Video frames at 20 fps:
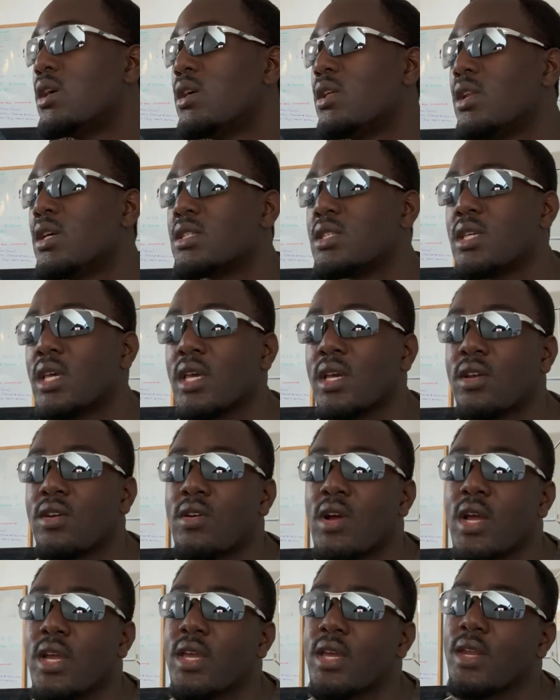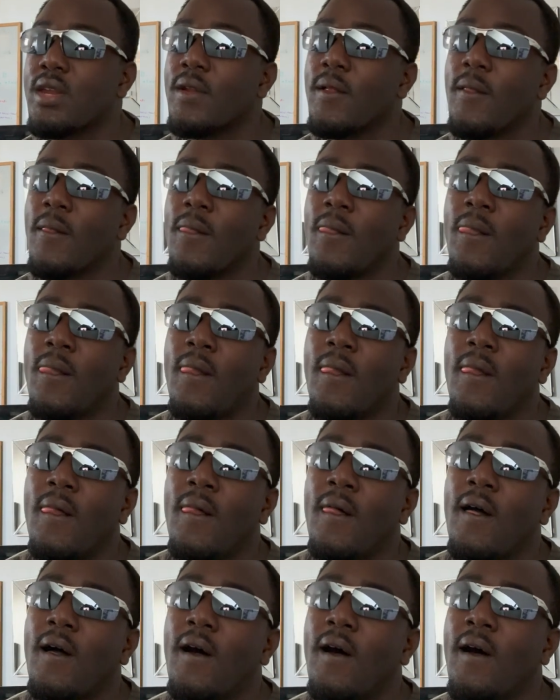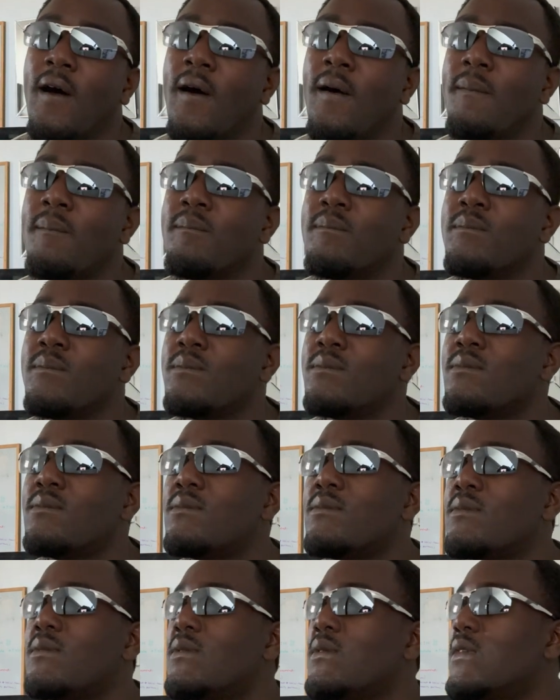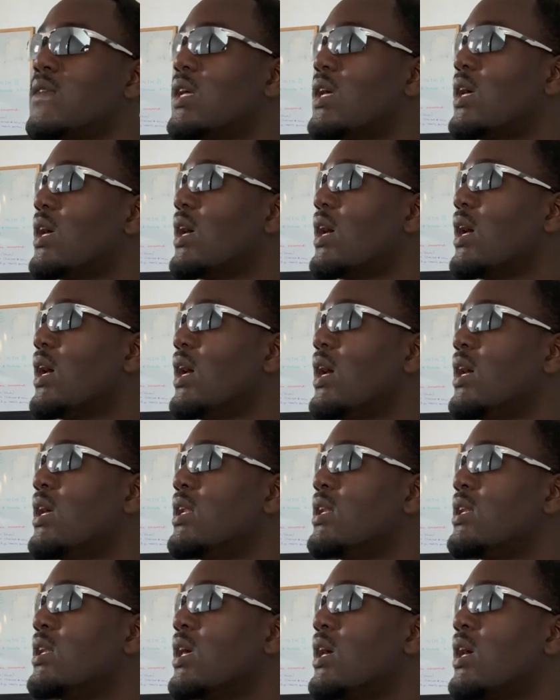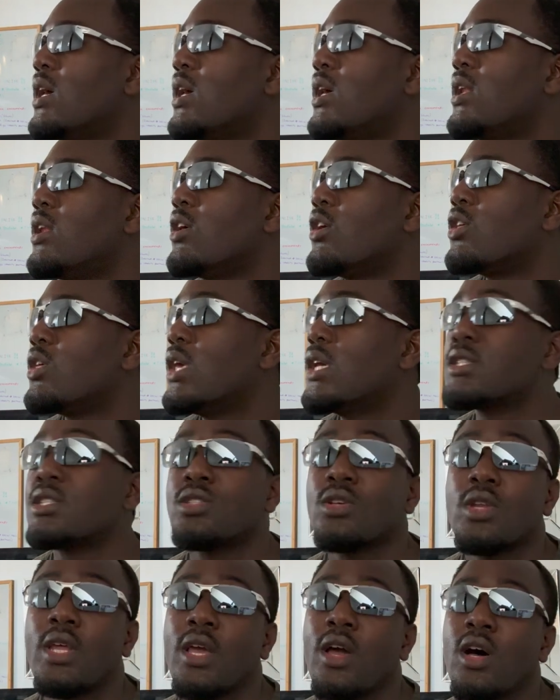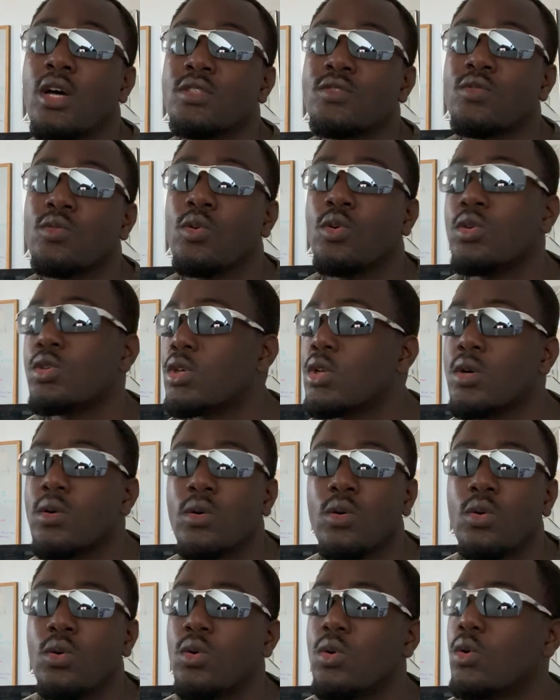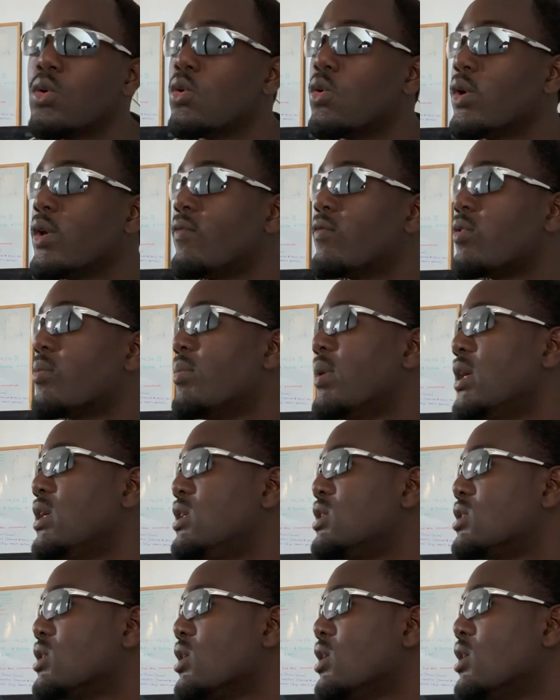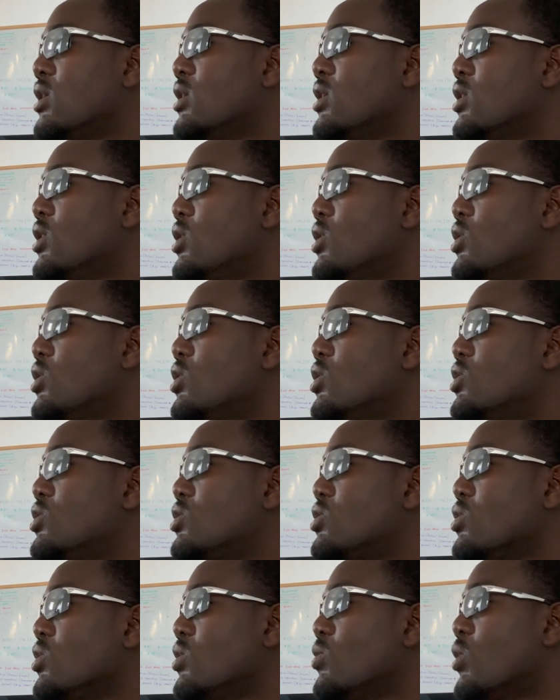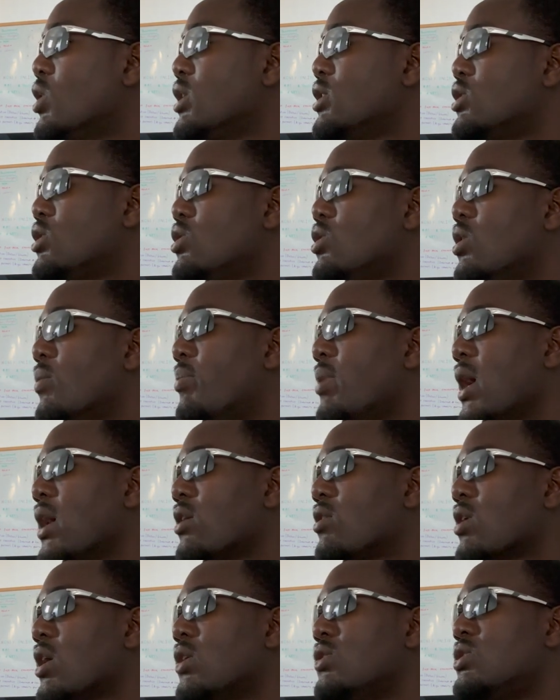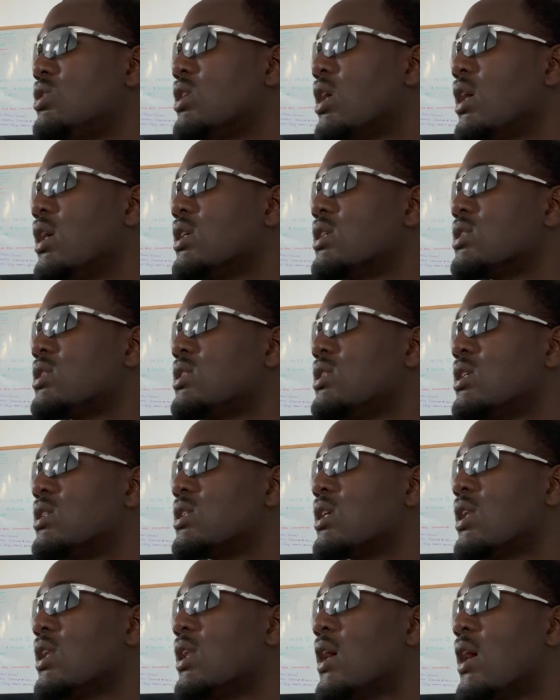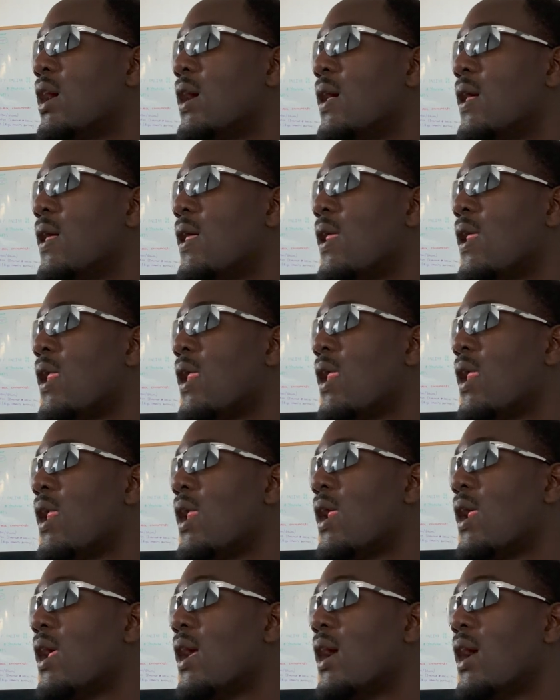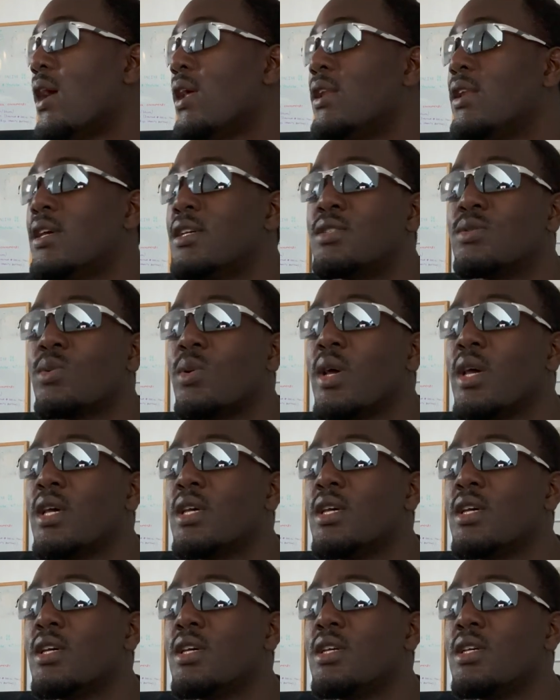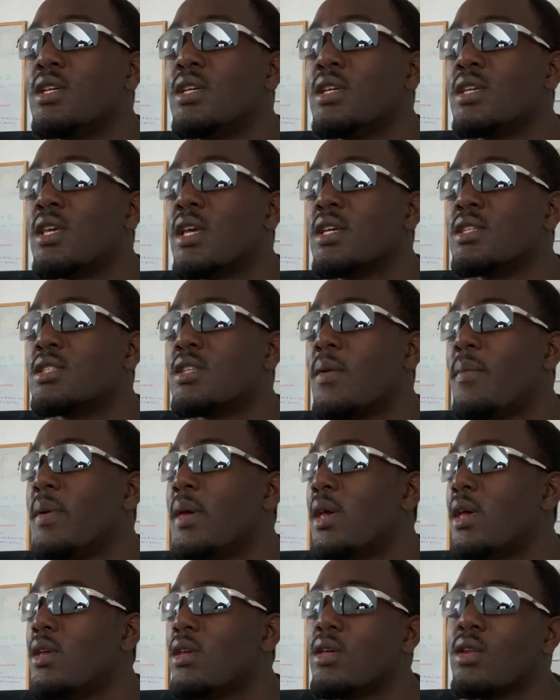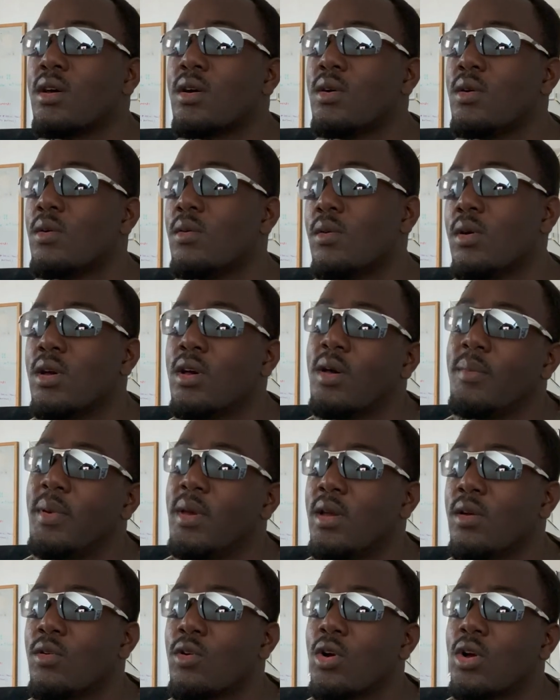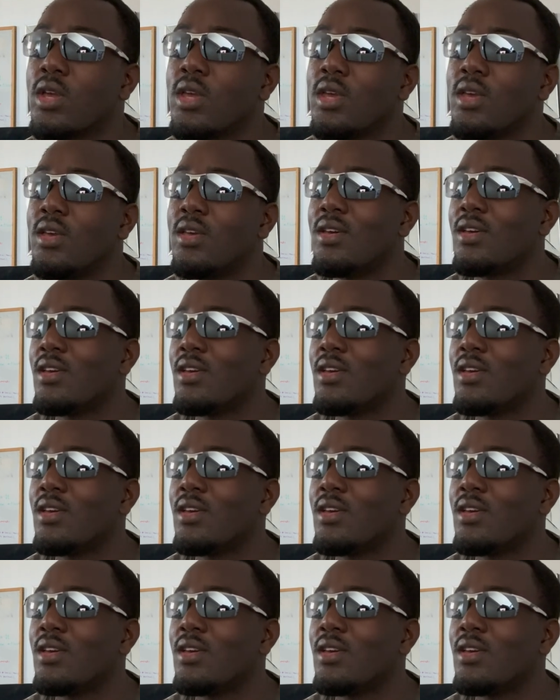Let's get it cracking. And then, yes, so they asked for, you know, all information, sort of wanted to do the background checks, this and that. And this where it gets a bit, you know, a bit rocky.